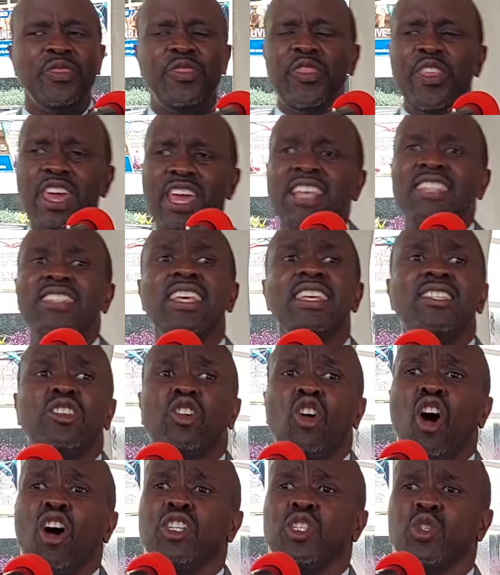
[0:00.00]
This is
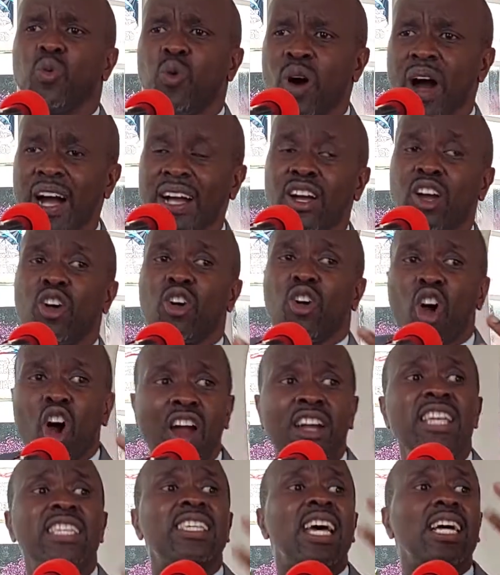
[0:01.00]
God's work.
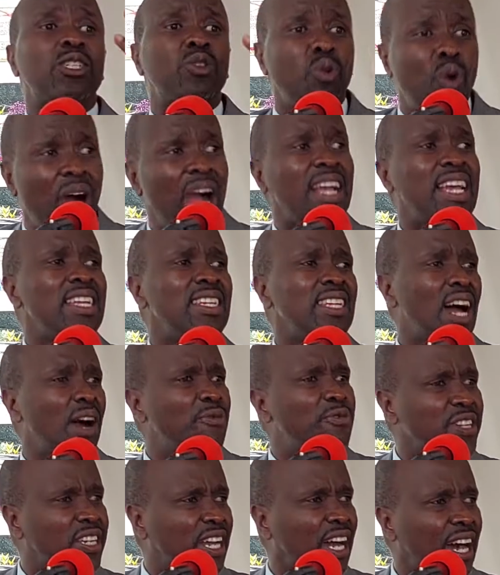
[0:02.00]
God is at work in
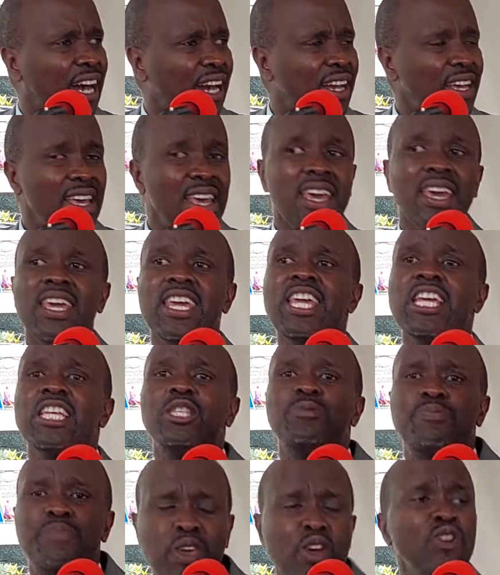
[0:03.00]
Africa. He's
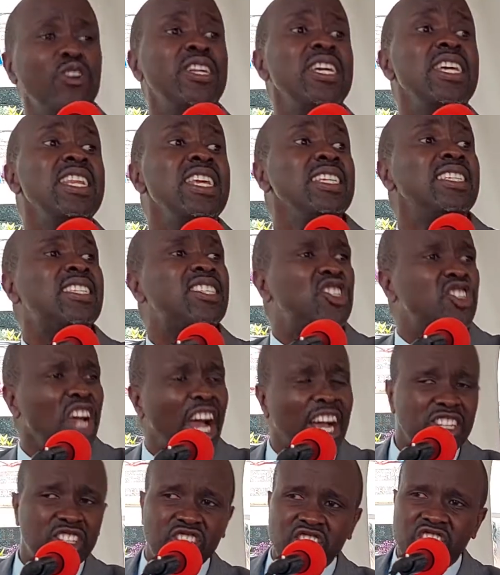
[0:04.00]
building his
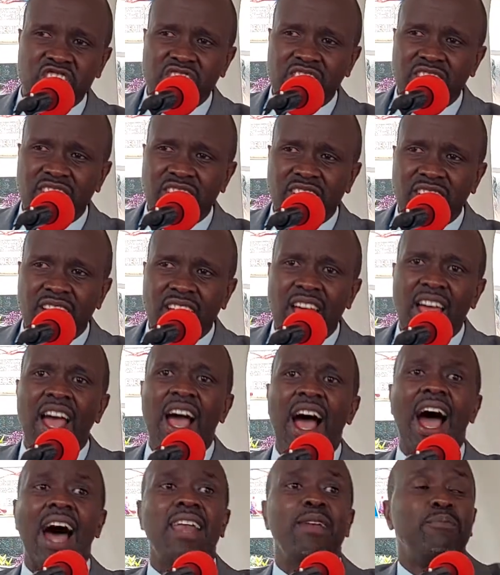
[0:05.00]
church.
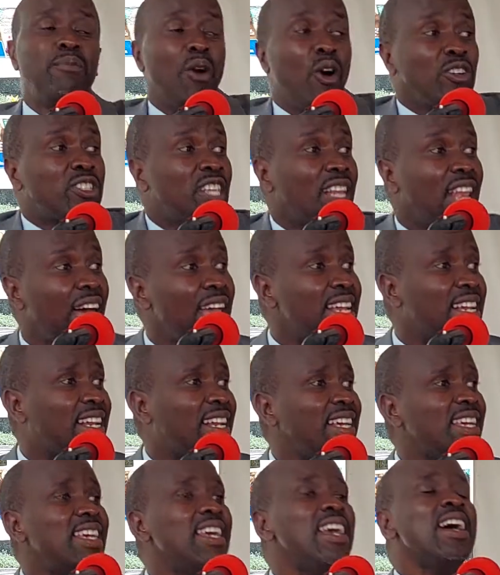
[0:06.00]
And most
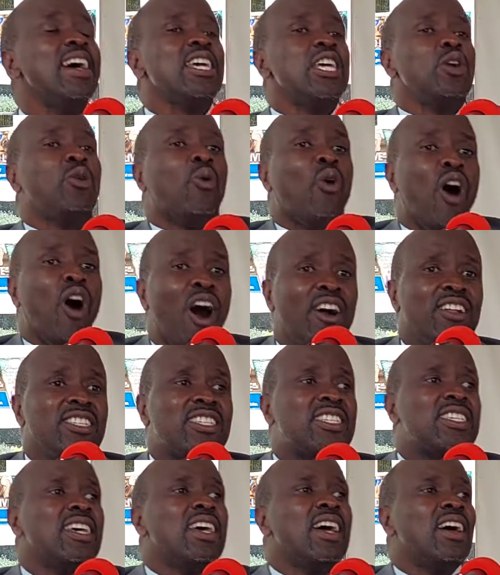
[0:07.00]
likely, he
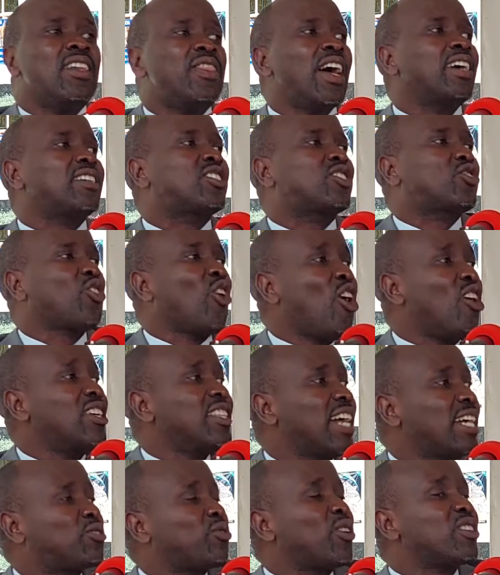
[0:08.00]
wants the
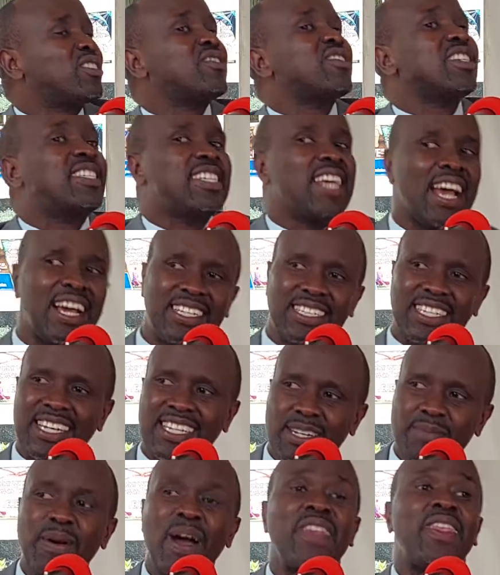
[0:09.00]
stone that was
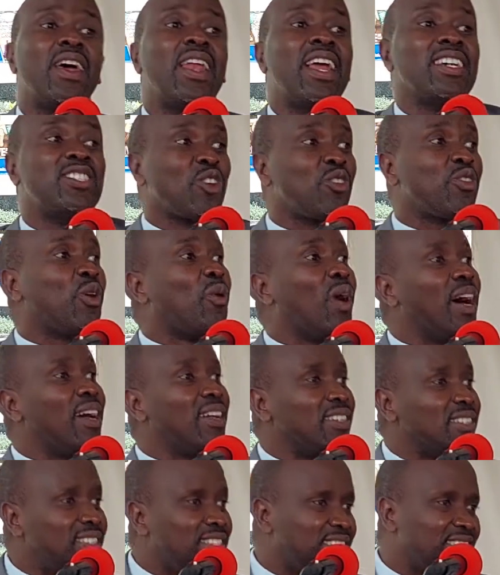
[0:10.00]
rejected by the rest of the
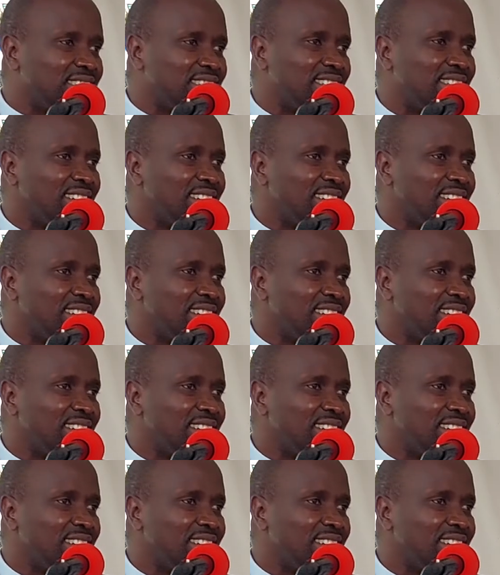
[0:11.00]
world.